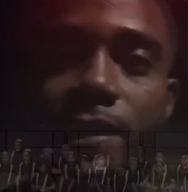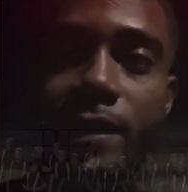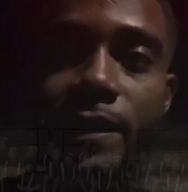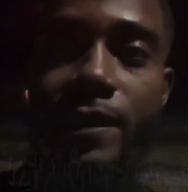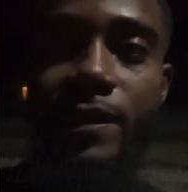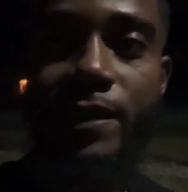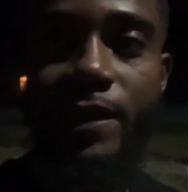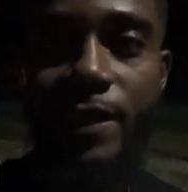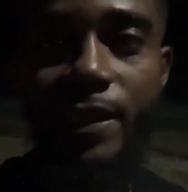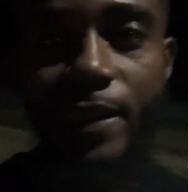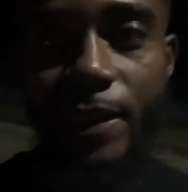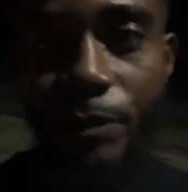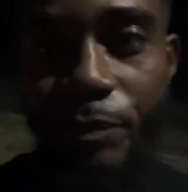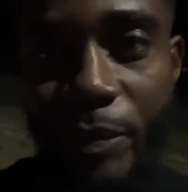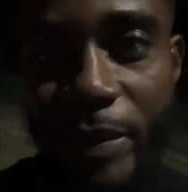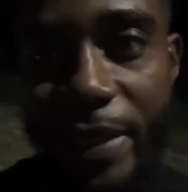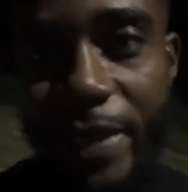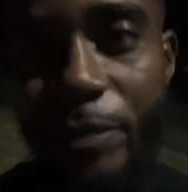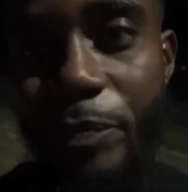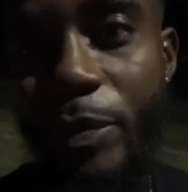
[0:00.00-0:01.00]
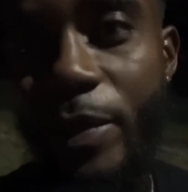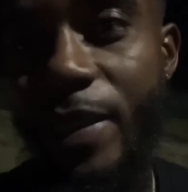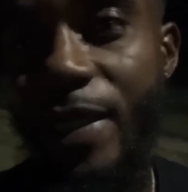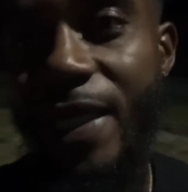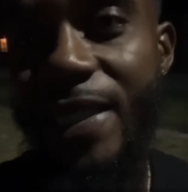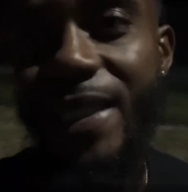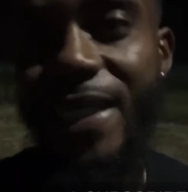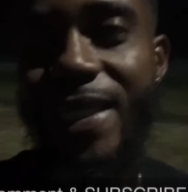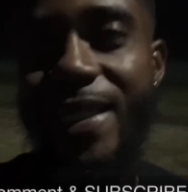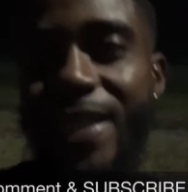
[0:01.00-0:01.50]
So yeah, people, that
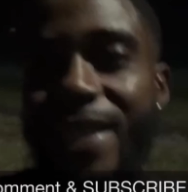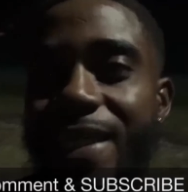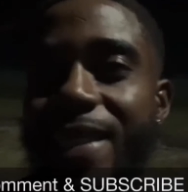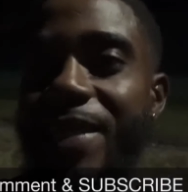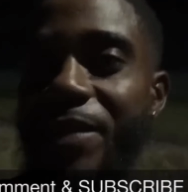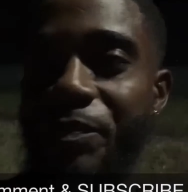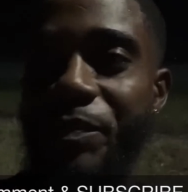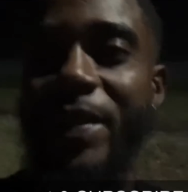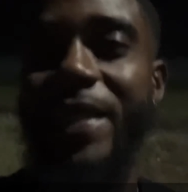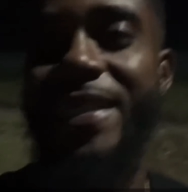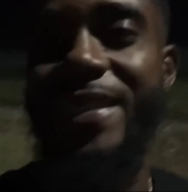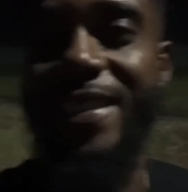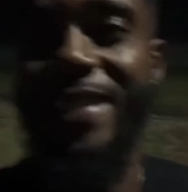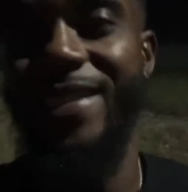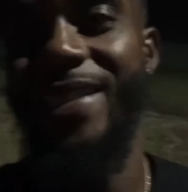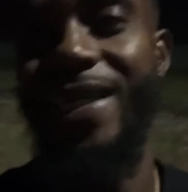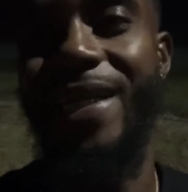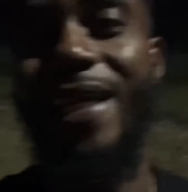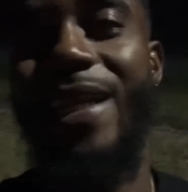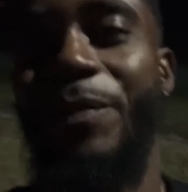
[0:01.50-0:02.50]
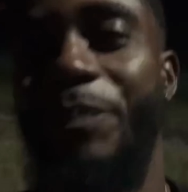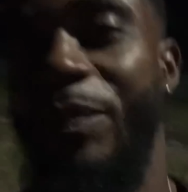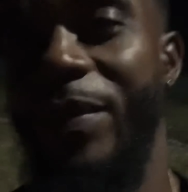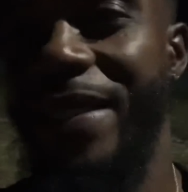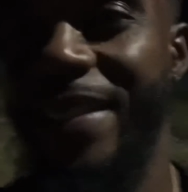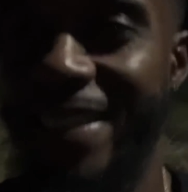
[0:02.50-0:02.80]
are the little pieces of clippings